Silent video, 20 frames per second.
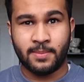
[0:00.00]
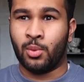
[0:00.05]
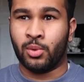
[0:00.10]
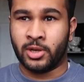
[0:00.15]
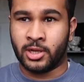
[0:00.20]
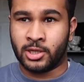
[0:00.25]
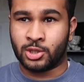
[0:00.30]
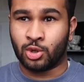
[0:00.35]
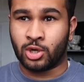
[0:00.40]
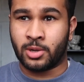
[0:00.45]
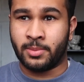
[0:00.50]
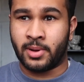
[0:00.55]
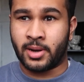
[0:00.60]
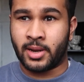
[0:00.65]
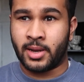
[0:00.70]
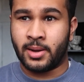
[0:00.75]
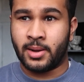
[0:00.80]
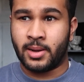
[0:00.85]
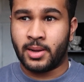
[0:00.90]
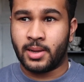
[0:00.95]
I want to talk about
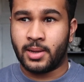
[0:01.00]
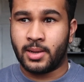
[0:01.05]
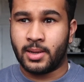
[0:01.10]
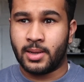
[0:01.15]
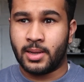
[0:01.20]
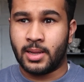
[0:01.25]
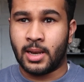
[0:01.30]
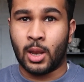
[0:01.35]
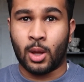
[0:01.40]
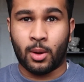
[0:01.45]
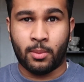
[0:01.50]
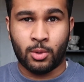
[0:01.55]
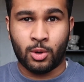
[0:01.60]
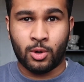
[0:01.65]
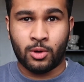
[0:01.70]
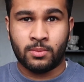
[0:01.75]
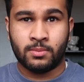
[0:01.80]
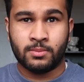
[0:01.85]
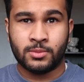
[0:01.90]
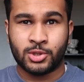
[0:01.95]
it a lot
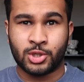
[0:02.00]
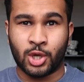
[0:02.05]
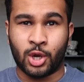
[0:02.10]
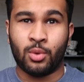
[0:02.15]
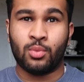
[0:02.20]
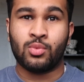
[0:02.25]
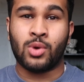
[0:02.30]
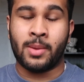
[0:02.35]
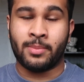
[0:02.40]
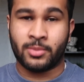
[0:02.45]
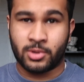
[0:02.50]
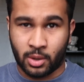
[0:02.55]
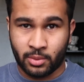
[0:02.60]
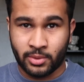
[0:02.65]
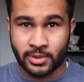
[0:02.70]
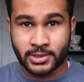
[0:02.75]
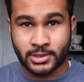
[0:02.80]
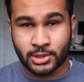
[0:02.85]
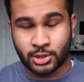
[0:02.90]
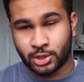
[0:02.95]
more, so I'm
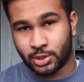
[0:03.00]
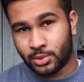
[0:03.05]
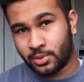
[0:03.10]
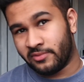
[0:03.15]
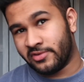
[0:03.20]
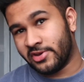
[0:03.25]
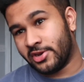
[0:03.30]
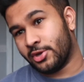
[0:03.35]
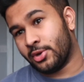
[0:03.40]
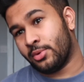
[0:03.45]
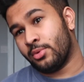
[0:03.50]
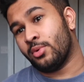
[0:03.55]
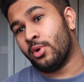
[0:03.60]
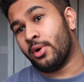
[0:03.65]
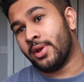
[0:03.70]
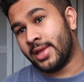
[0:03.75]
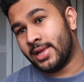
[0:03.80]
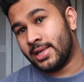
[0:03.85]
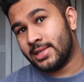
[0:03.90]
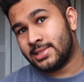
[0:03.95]
going to do a video
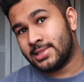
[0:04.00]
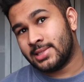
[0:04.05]
on it